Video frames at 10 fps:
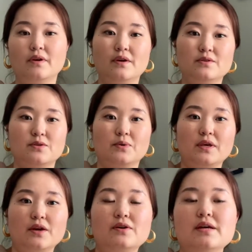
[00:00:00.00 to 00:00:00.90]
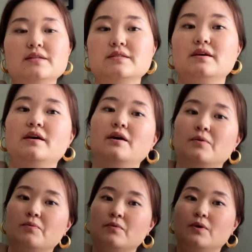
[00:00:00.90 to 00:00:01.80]
So here is the
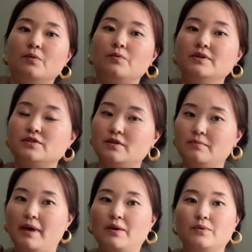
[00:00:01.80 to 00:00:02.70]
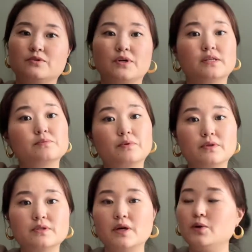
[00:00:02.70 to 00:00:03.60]
original Madewell
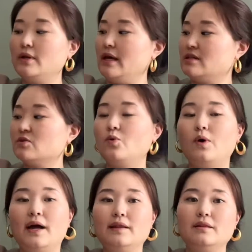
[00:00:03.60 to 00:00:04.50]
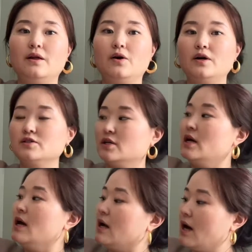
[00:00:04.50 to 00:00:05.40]
transport tote. It's quite large,
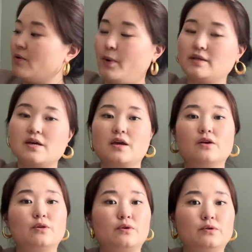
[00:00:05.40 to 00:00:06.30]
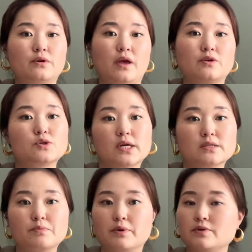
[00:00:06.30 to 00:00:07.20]
kind of rectangular looking
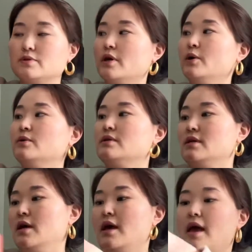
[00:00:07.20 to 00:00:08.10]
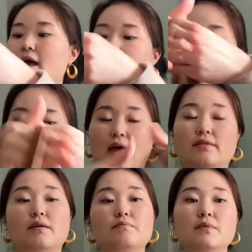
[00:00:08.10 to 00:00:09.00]
transport tote. And then
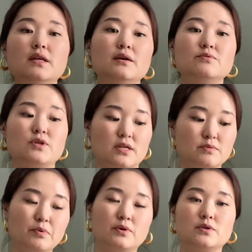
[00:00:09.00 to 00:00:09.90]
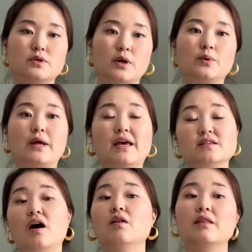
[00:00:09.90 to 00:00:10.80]
the medium transport tote is
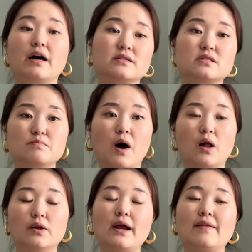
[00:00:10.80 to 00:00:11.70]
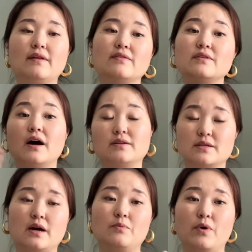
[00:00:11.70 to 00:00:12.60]
a lot smaller and it does
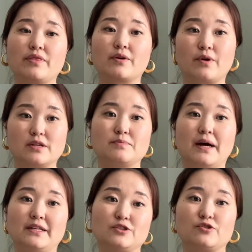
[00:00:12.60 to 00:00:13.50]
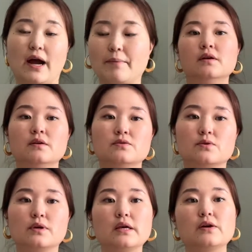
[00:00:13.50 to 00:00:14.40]
come with a crossbody strap. So
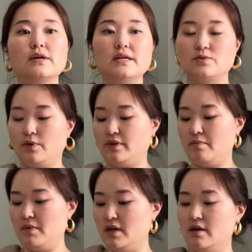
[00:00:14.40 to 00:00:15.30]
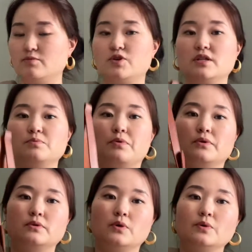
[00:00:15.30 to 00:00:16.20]
here is what the medium
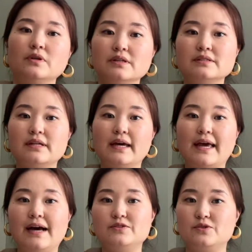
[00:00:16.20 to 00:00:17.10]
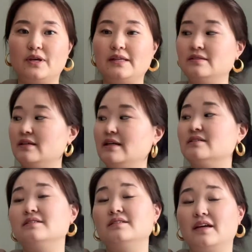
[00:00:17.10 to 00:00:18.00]
transport tote looks like. As you can see, it's
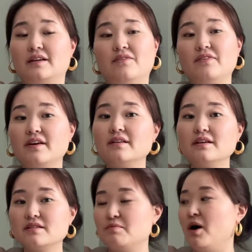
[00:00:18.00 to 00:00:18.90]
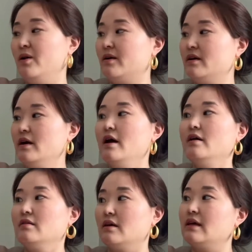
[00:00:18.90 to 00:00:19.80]
significantly smaller.
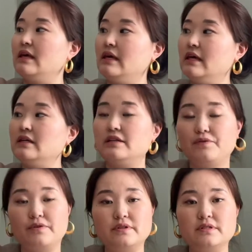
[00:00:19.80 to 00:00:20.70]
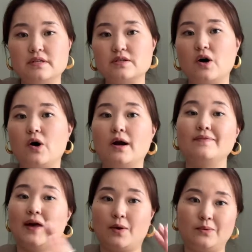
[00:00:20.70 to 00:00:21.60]
The key differences are
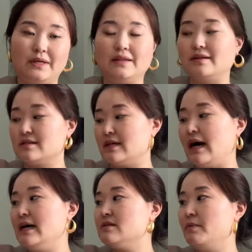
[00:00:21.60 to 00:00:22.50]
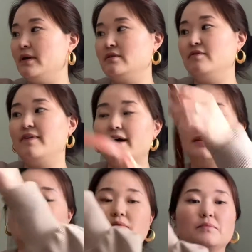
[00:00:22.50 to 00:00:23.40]
not only in the size, but the fact
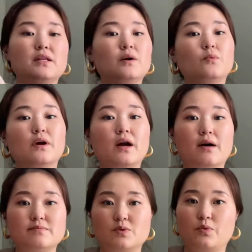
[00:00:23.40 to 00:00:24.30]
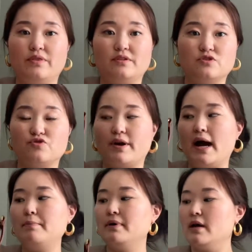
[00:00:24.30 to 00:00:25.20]
that the medium one comes with the strap.